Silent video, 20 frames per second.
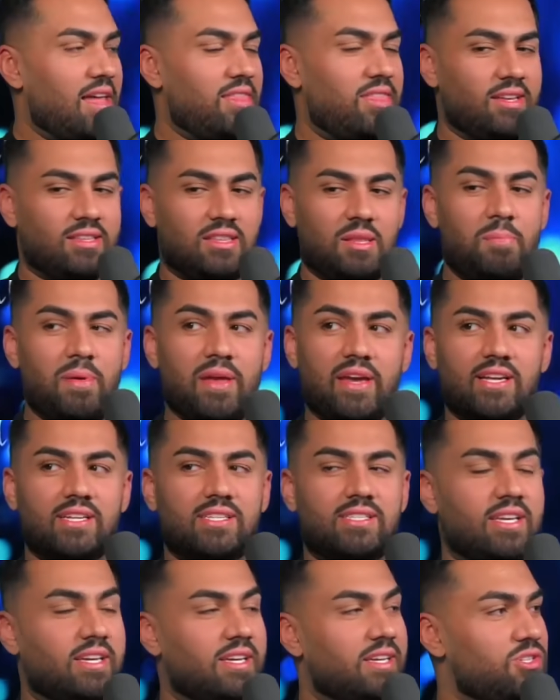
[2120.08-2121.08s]
I think the
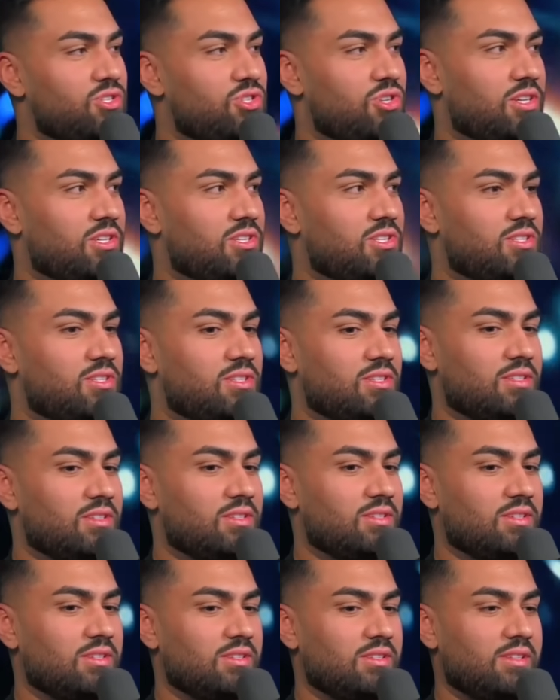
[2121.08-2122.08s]
biggest thing is just,
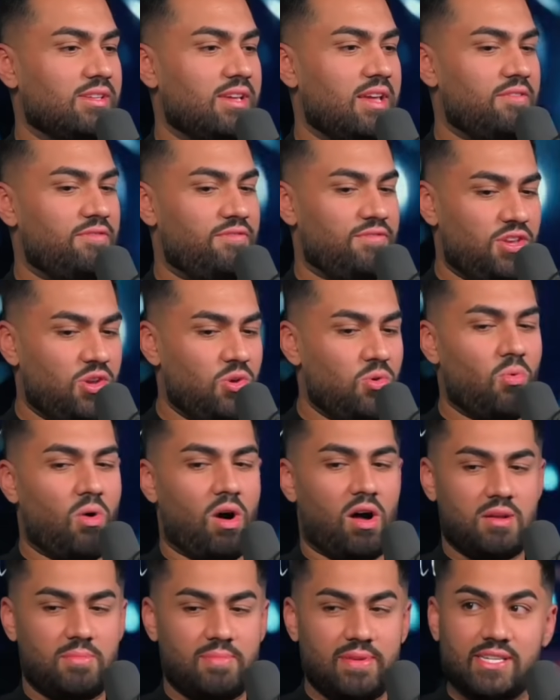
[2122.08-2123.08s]
if you
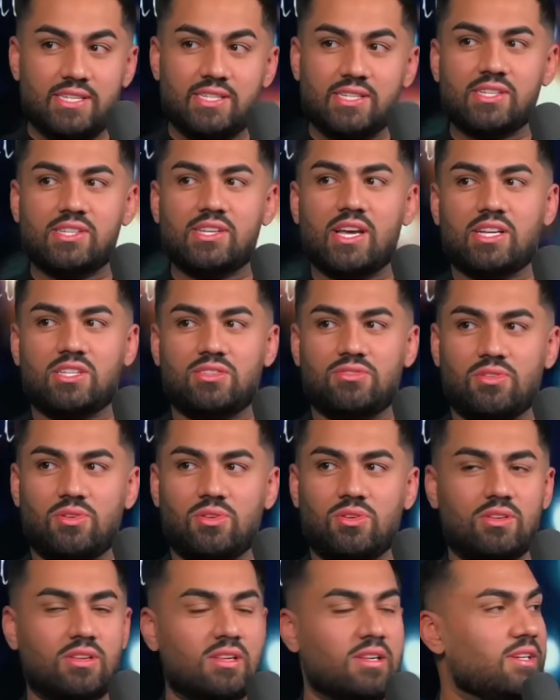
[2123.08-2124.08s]
want to be
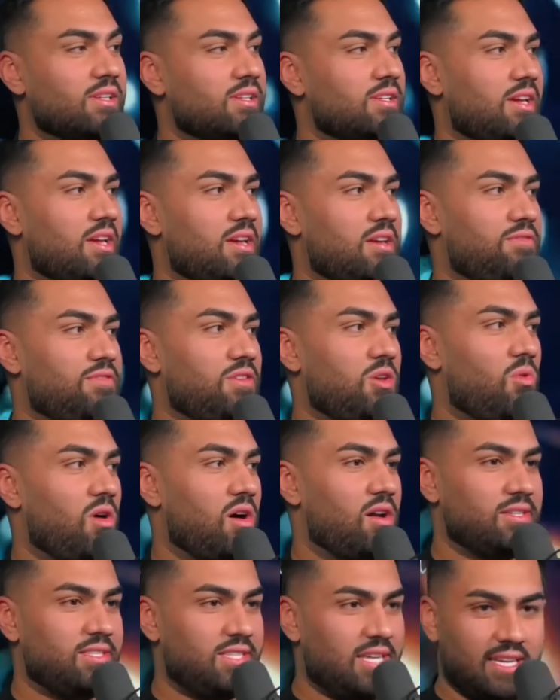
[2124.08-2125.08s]
successful, if you
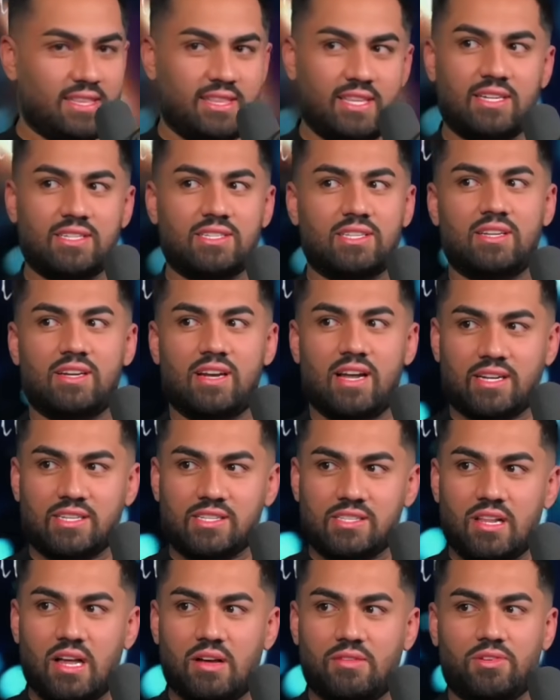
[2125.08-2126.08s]
want to take things to the
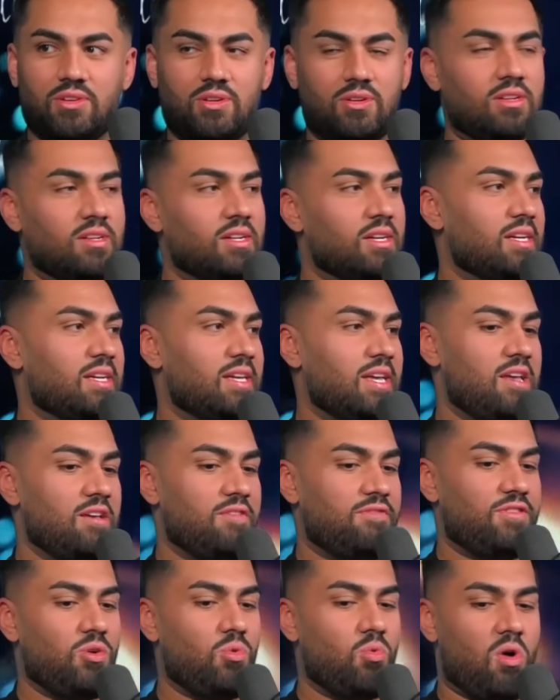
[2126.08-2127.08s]
next level,
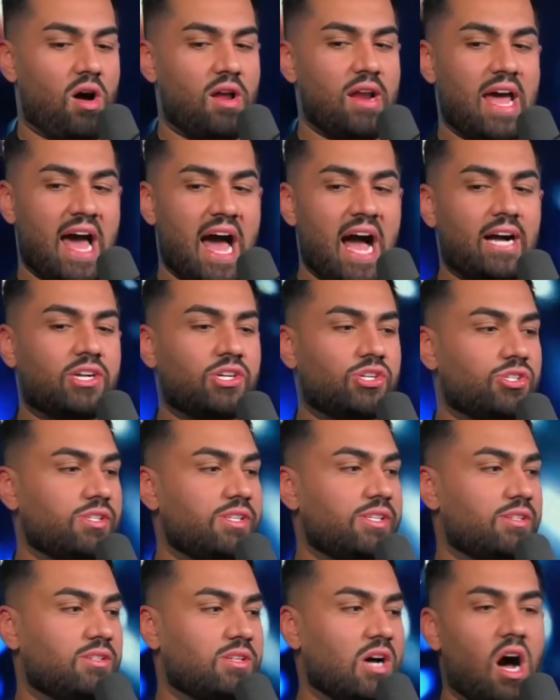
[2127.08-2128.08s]
if you want to
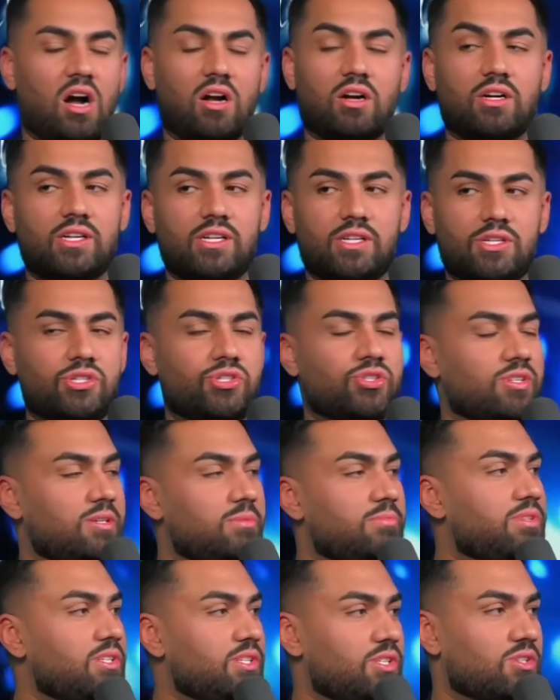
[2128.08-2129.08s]
actually conquer your
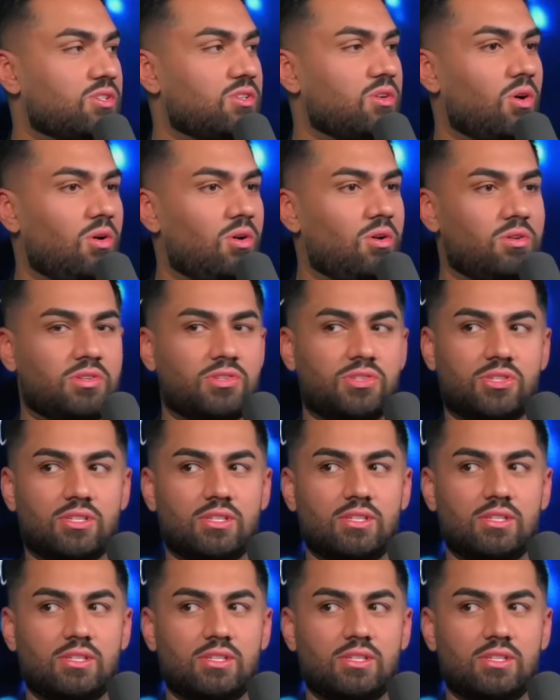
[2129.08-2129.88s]
dreams and your goals,